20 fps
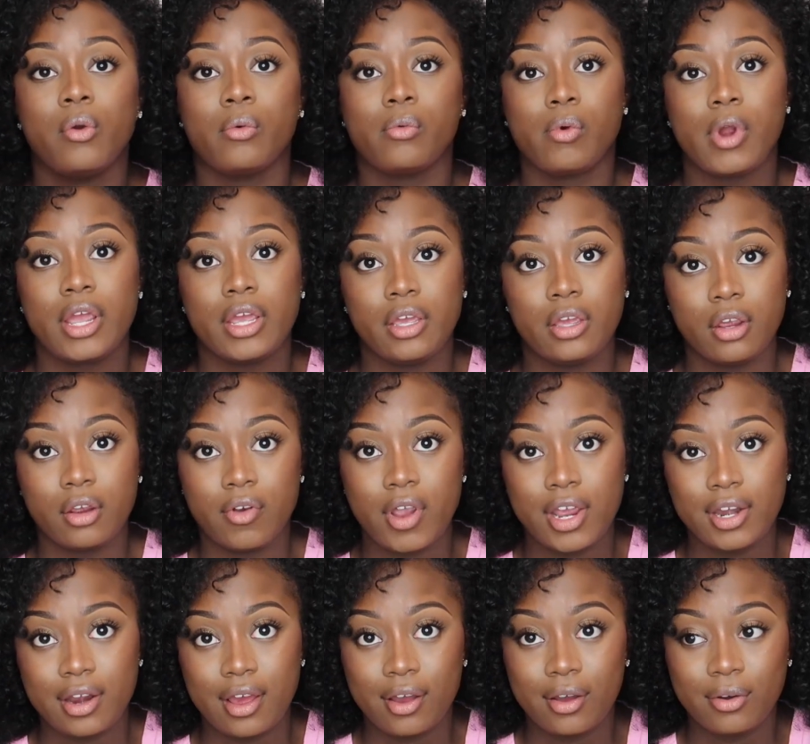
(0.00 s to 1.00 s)
right here,
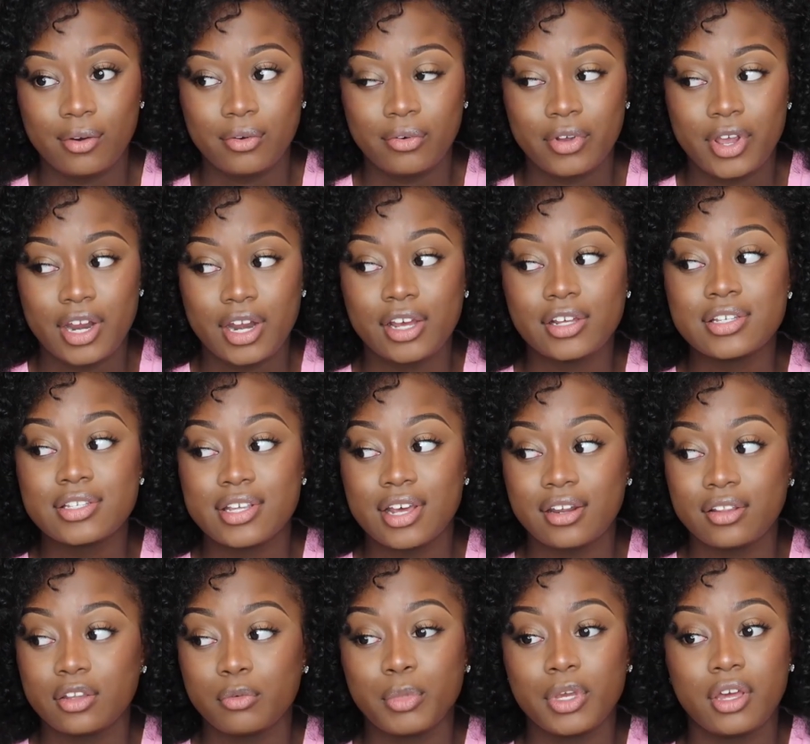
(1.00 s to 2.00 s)
right now, and I said
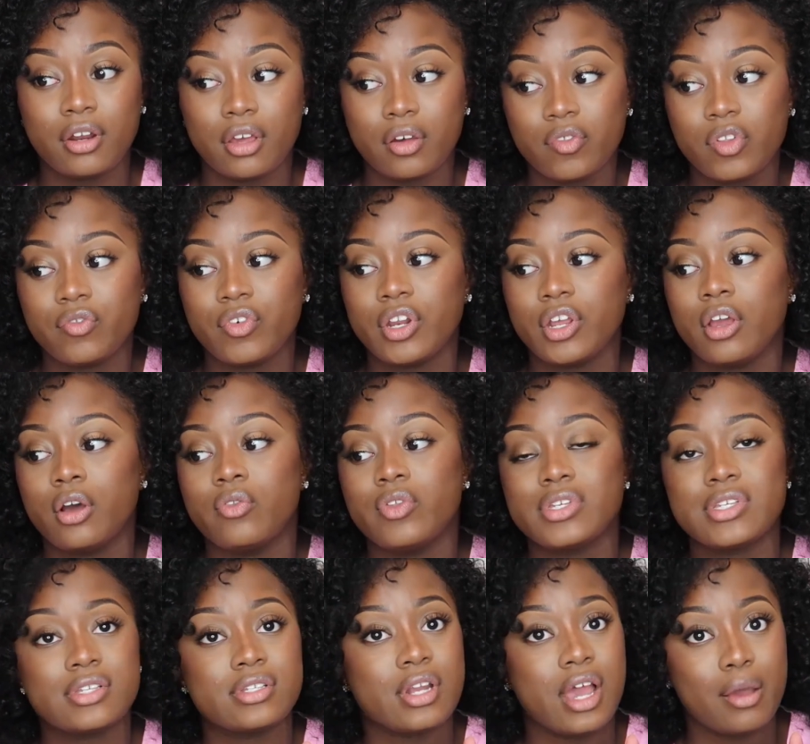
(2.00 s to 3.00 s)
in the beginning of the video,
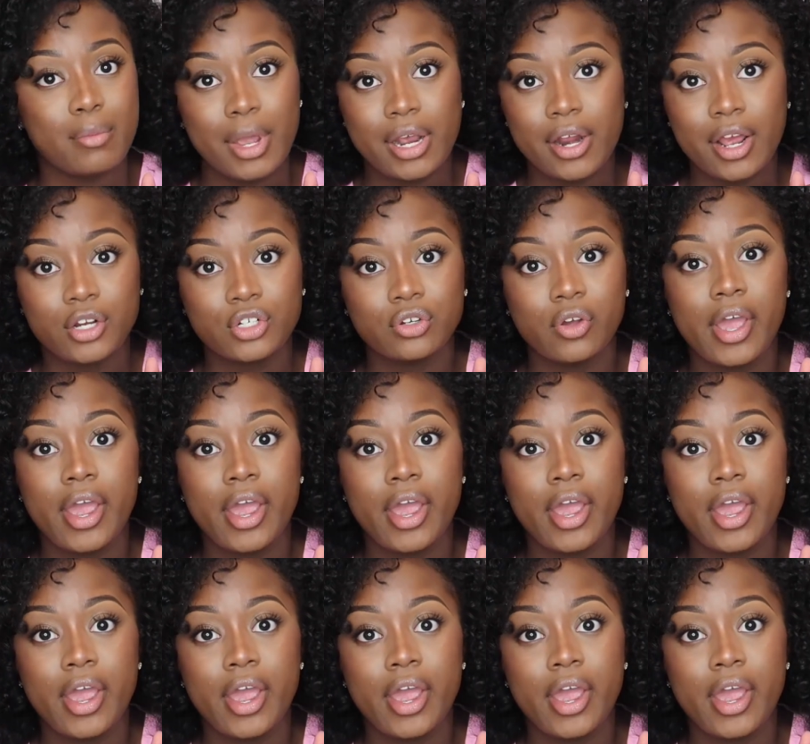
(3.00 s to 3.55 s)
this is not my natural